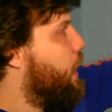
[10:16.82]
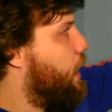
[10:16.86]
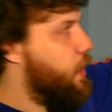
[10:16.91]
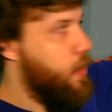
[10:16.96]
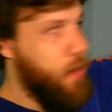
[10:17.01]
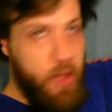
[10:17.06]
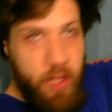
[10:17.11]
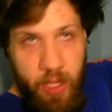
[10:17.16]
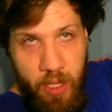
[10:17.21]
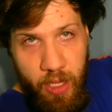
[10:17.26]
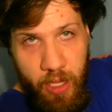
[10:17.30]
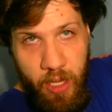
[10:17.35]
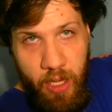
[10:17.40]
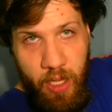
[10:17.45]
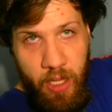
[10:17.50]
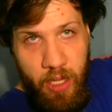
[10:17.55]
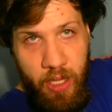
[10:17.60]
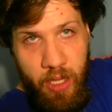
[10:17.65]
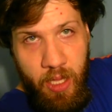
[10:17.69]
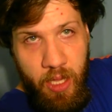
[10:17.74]
out
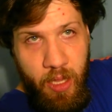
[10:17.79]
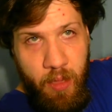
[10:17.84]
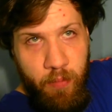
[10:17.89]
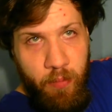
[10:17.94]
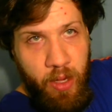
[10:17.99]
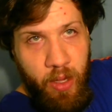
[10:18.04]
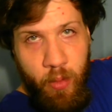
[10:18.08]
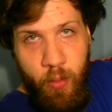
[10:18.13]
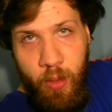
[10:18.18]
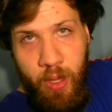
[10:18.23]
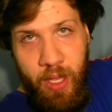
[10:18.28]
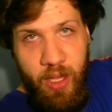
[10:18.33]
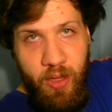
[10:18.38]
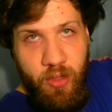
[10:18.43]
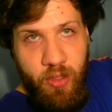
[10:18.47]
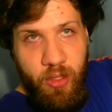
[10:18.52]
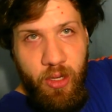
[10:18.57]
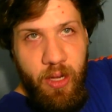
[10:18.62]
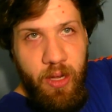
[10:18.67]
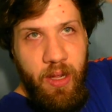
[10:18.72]
in the Mother
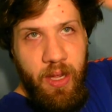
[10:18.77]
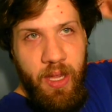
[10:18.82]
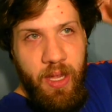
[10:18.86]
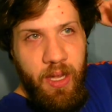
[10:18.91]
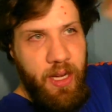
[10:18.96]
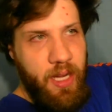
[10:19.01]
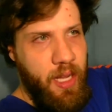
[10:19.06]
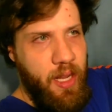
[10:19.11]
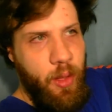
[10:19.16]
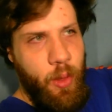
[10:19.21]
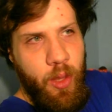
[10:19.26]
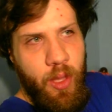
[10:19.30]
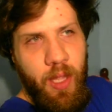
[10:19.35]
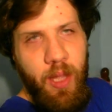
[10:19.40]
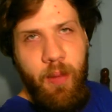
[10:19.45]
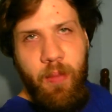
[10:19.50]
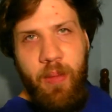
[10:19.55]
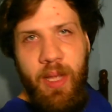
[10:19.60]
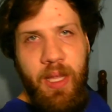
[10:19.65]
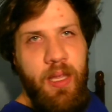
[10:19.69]
Nature area kind of
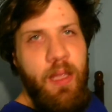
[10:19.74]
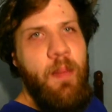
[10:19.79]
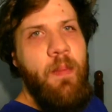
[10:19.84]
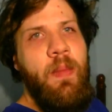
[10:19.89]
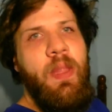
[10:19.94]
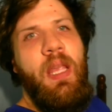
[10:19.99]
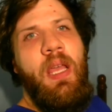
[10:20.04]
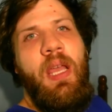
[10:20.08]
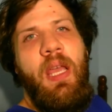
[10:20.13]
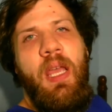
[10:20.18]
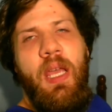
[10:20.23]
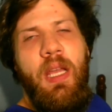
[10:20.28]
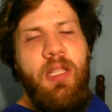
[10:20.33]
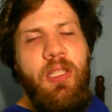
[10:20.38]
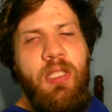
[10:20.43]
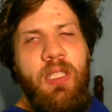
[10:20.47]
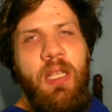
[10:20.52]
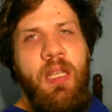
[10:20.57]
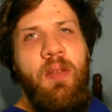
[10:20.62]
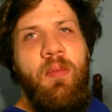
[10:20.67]
thing. But it
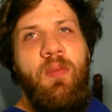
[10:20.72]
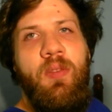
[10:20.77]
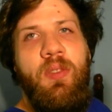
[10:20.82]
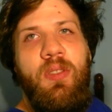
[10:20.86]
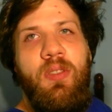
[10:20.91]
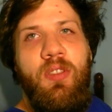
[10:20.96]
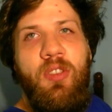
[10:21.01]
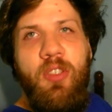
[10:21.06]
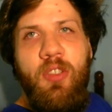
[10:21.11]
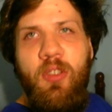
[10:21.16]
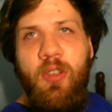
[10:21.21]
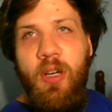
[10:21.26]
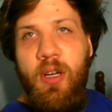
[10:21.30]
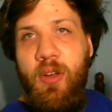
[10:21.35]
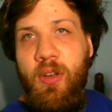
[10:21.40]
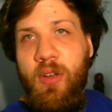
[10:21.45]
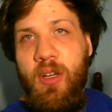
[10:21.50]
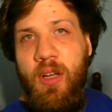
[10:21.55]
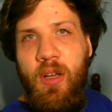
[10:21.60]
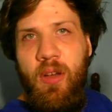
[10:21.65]
seems to
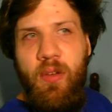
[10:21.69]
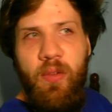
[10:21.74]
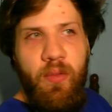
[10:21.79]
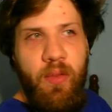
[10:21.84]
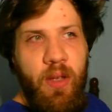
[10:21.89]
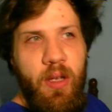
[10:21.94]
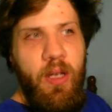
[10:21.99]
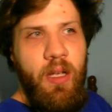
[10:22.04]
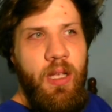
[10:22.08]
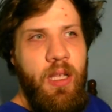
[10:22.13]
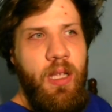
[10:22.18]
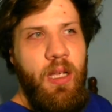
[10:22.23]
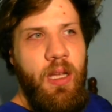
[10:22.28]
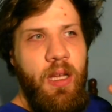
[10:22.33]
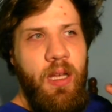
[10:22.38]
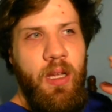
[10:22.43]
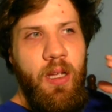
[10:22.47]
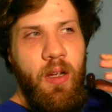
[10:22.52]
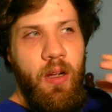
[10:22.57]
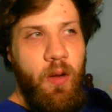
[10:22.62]
work very
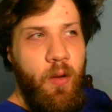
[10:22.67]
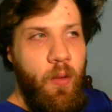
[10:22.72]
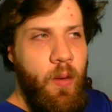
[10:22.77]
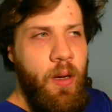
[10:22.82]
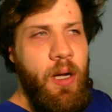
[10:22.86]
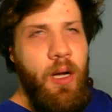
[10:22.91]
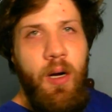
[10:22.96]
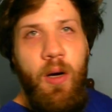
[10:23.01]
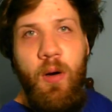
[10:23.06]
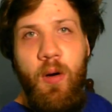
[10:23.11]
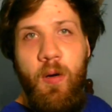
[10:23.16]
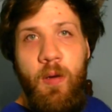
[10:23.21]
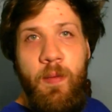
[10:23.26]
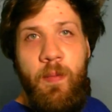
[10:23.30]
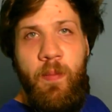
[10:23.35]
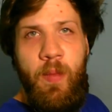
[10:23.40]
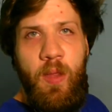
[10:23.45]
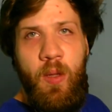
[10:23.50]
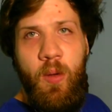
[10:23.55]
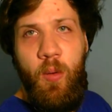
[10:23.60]
well
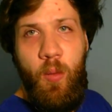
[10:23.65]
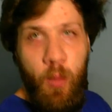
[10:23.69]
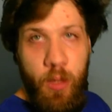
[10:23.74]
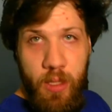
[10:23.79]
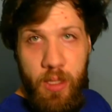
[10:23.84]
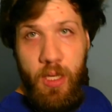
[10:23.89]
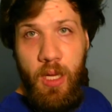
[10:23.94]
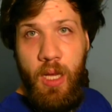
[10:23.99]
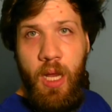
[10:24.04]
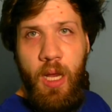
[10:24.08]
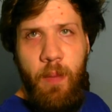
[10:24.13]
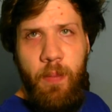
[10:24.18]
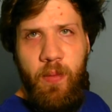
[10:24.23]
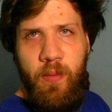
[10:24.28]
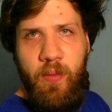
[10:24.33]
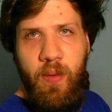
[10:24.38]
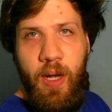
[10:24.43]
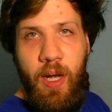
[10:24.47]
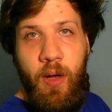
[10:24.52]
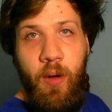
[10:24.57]
with the
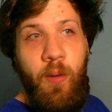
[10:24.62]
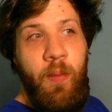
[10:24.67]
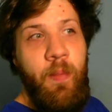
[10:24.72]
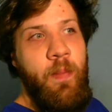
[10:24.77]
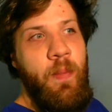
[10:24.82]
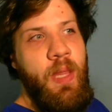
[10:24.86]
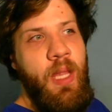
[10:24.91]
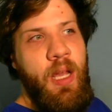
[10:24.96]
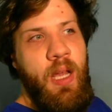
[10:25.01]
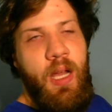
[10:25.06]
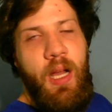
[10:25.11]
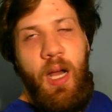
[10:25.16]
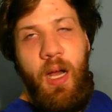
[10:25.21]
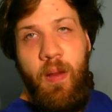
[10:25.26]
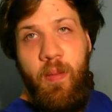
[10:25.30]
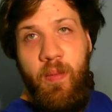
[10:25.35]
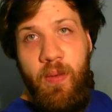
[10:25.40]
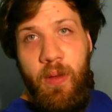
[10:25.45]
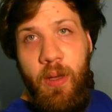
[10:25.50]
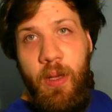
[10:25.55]
amplifier.
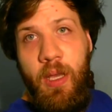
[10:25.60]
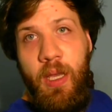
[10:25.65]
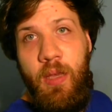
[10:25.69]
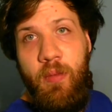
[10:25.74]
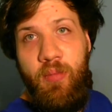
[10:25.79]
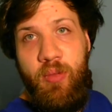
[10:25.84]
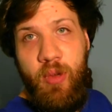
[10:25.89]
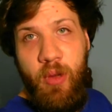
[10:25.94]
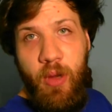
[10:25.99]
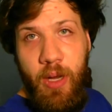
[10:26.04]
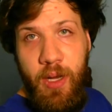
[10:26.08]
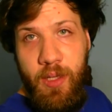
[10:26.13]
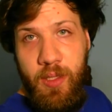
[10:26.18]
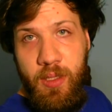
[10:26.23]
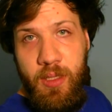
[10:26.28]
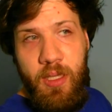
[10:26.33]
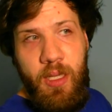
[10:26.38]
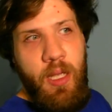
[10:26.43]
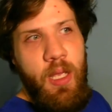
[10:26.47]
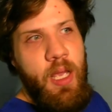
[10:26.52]
I'm very
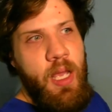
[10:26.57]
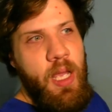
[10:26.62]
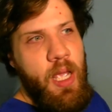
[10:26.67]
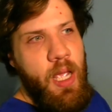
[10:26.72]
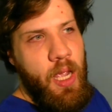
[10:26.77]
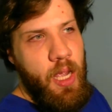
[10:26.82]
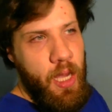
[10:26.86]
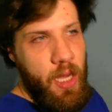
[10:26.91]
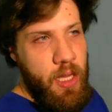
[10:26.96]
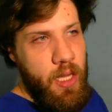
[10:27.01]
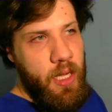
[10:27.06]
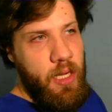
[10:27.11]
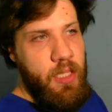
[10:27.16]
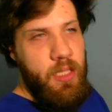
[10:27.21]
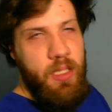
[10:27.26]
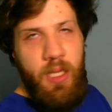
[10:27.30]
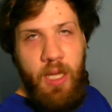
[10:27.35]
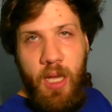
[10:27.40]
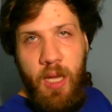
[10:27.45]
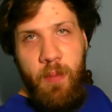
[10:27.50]
impressed. And
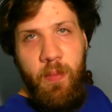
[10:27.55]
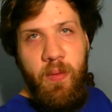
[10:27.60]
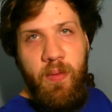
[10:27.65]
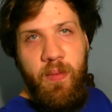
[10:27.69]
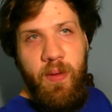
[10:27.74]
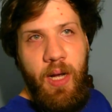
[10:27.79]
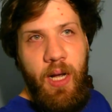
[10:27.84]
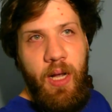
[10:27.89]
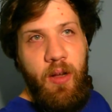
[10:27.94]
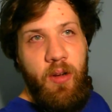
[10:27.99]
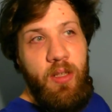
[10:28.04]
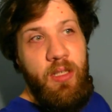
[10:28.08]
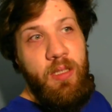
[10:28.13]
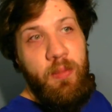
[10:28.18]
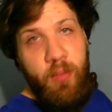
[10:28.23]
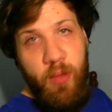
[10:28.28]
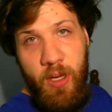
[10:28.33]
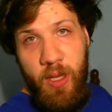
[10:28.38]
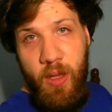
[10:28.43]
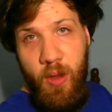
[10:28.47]
yes, the amplifier is a
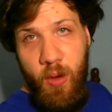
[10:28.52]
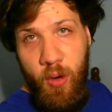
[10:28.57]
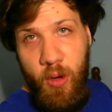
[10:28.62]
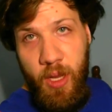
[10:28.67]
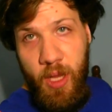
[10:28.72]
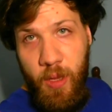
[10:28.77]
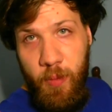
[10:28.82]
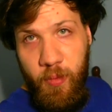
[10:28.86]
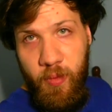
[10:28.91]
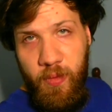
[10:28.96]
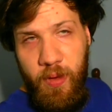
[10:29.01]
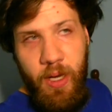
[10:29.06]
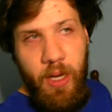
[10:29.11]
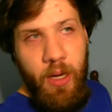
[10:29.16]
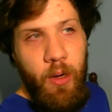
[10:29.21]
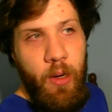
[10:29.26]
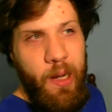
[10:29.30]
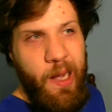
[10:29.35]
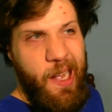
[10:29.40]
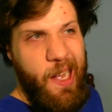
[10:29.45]
pretty old amplifier.
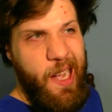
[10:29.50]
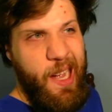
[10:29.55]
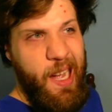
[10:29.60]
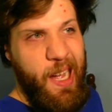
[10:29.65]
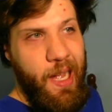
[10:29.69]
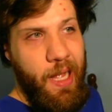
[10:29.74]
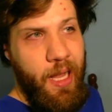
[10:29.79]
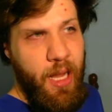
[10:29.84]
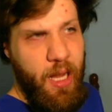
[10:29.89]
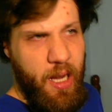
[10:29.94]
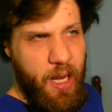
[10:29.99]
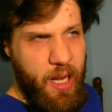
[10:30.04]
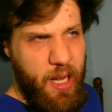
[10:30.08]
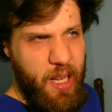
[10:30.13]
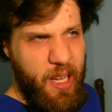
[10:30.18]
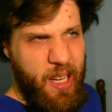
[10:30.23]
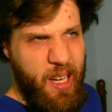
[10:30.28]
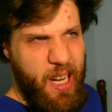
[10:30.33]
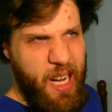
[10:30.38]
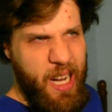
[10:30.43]
I
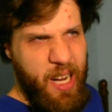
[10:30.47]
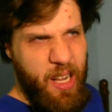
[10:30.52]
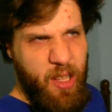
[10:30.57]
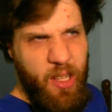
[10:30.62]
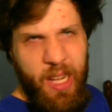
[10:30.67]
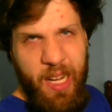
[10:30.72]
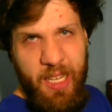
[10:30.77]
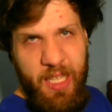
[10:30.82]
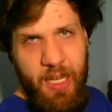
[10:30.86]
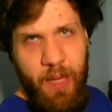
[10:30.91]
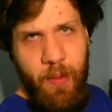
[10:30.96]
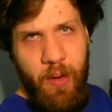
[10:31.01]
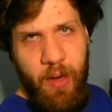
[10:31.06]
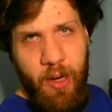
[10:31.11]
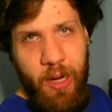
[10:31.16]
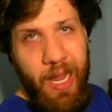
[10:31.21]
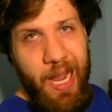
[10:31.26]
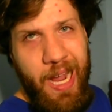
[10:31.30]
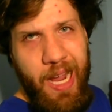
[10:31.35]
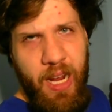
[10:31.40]
got it a long time ago.
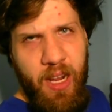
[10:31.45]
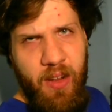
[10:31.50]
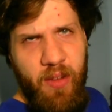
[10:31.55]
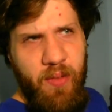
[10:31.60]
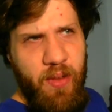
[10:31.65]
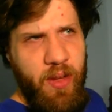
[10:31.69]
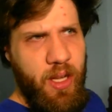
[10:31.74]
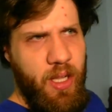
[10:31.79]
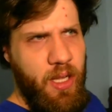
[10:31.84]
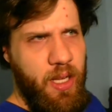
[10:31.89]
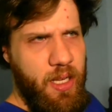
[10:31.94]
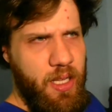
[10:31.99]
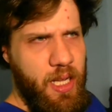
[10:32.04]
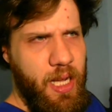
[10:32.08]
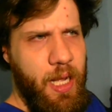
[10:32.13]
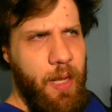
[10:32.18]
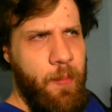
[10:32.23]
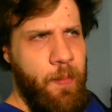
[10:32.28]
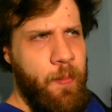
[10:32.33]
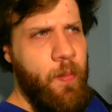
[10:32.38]
I had it a very long
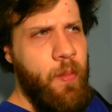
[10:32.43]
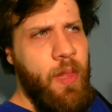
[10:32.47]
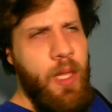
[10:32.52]
time.